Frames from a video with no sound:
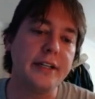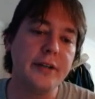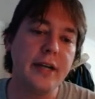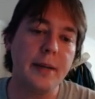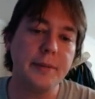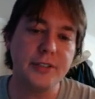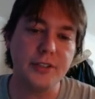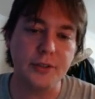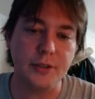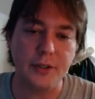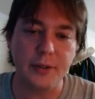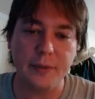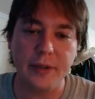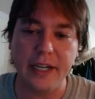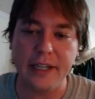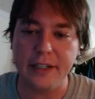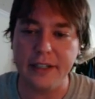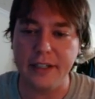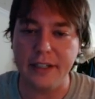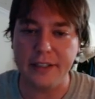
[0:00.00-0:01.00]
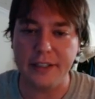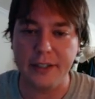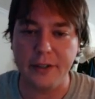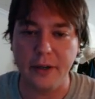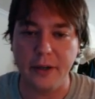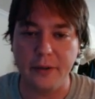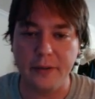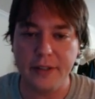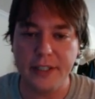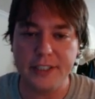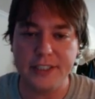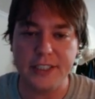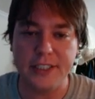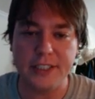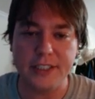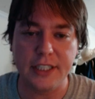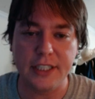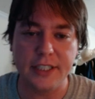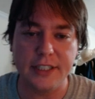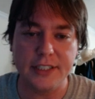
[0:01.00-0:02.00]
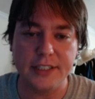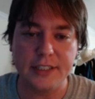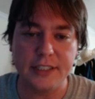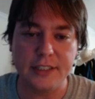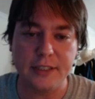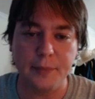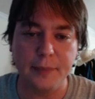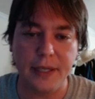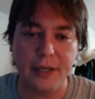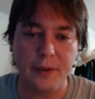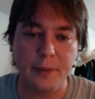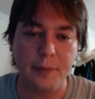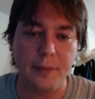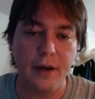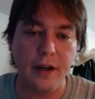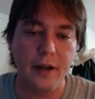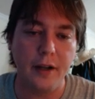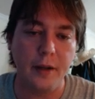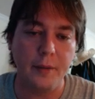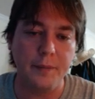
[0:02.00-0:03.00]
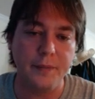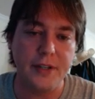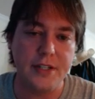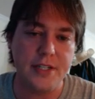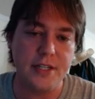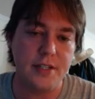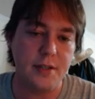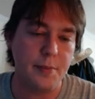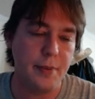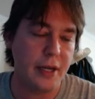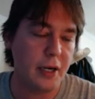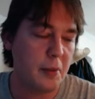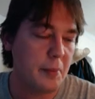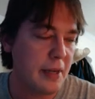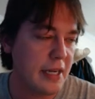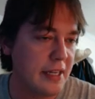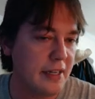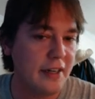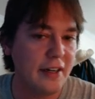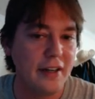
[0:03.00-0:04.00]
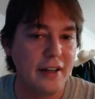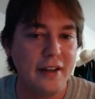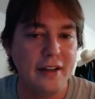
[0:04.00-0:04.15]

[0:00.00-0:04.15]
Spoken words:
You're absolutely right, Kiro. This is a better mate.